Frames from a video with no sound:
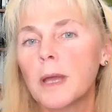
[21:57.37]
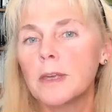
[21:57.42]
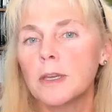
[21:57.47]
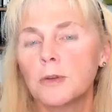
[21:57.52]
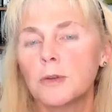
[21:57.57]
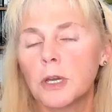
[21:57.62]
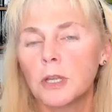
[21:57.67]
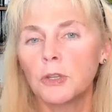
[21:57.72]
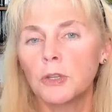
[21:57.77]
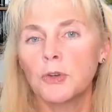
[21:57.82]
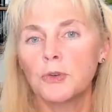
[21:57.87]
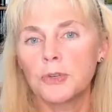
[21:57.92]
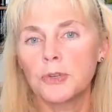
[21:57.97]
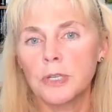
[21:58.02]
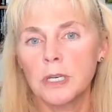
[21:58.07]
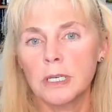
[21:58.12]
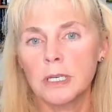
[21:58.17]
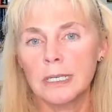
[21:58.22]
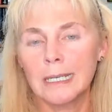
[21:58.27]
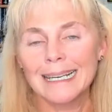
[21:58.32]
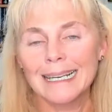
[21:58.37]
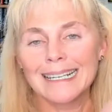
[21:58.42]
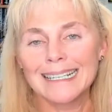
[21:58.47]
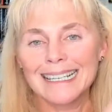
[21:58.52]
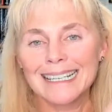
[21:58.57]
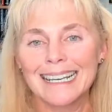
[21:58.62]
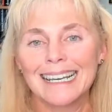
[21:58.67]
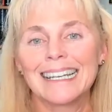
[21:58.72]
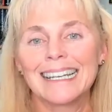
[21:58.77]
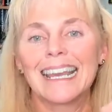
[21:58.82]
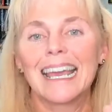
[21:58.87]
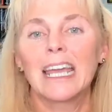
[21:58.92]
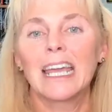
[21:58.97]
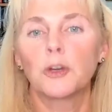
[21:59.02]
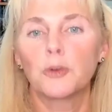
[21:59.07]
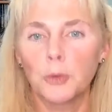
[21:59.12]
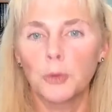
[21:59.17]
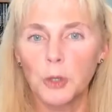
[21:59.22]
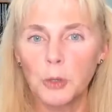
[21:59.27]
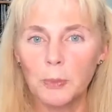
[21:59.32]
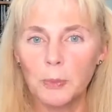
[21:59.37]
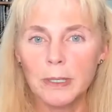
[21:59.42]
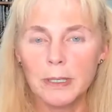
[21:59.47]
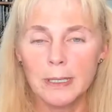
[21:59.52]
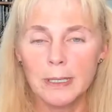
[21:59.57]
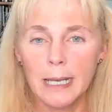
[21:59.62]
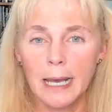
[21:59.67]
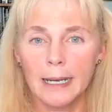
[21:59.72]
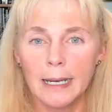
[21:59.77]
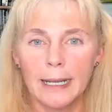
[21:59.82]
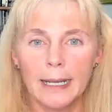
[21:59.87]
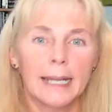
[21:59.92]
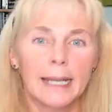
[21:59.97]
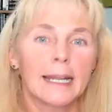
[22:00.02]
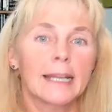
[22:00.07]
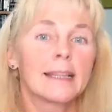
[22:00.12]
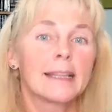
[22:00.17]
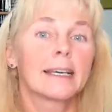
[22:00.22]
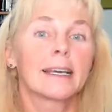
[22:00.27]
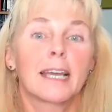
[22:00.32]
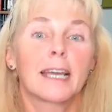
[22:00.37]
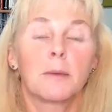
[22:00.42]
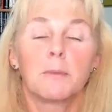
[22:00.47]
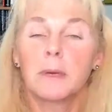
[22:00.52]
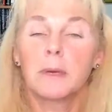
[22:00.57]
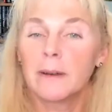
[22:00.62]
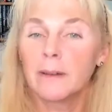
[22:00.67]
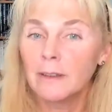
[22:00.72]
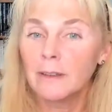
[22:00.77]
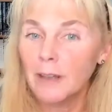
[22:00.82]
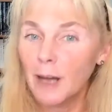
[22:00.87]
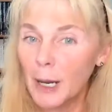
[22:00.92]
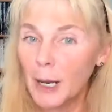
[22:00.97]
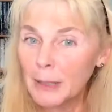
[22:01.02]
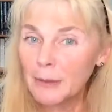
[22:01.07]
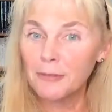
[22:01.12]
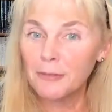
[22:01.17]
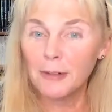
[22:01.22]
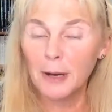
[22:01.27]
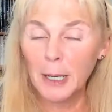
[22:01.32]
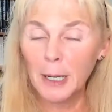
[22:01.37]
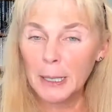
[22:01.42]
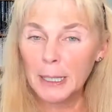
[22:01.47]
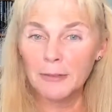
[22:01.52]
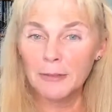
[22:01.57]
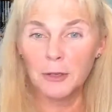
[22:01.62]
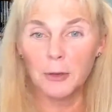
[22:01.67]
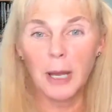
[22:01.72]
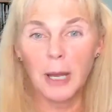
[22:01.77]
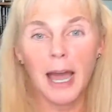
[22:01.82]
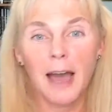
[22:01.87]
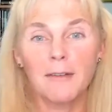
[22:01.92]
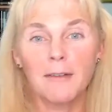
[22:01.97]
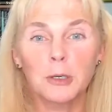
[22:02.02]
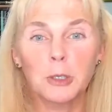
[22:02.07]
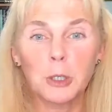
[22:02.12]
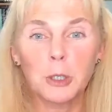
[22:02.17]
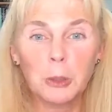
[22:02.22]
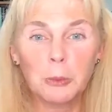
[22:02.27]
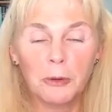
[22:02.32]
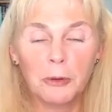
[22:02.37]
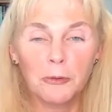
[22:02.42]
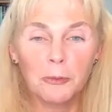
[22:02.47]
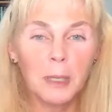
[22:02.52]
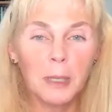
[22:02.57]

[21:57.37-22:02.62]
that you can use this is in a group setting. And I think it can be a lot of fun if you have a group of